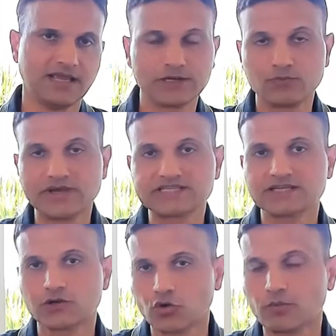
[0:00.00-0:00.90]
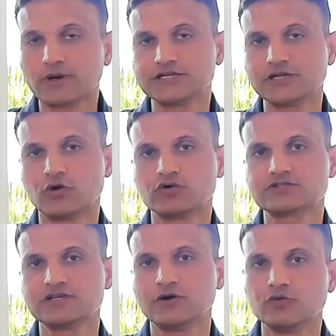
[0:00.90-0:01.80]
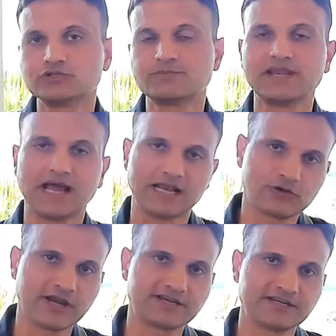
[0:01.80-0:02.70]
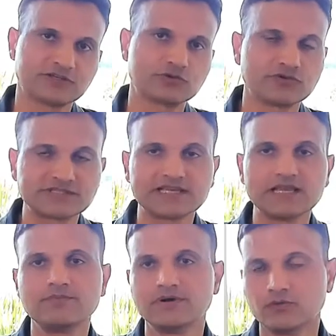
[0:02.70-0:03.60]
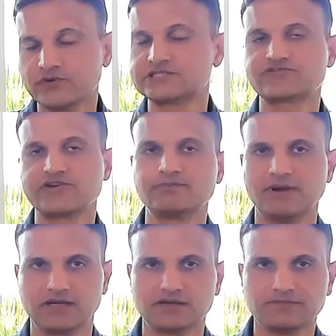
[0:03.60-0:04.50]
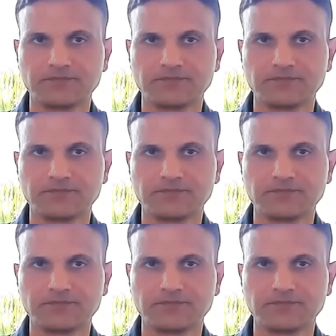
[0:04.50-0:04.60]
in which nobody knows who's been allocated to receive which treatment.